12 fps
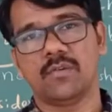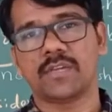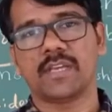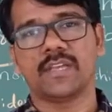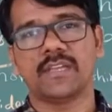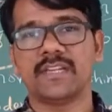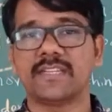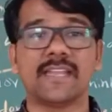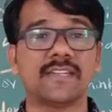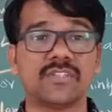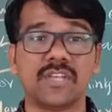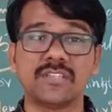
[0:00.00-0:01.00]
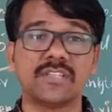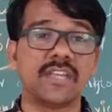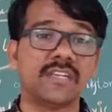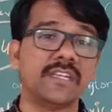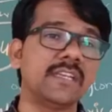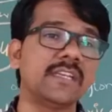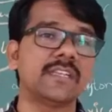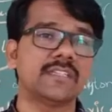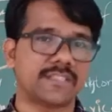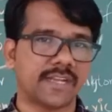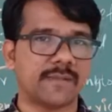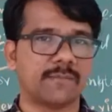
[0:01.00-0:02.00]
Okay, it can change any
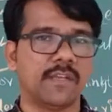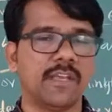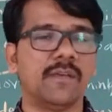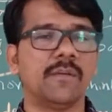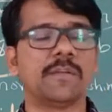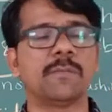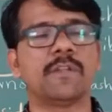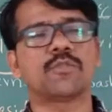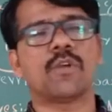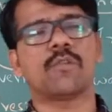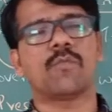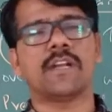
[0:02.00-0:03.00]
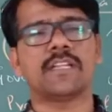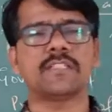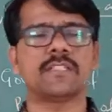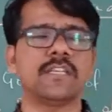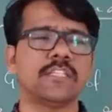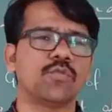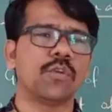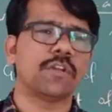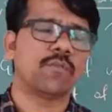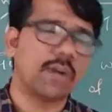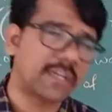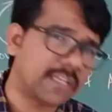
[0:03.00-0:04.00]
time. It means what? What is he
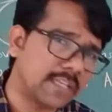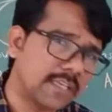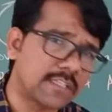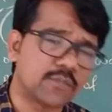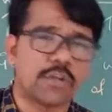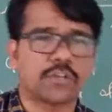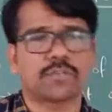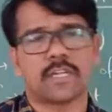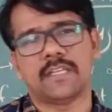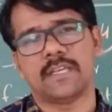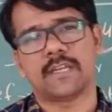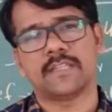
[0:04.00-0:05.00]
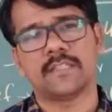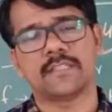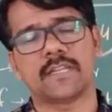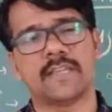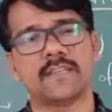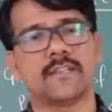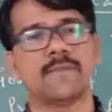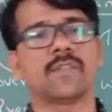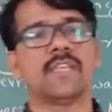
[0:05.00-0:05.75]
going to tell here in these lines?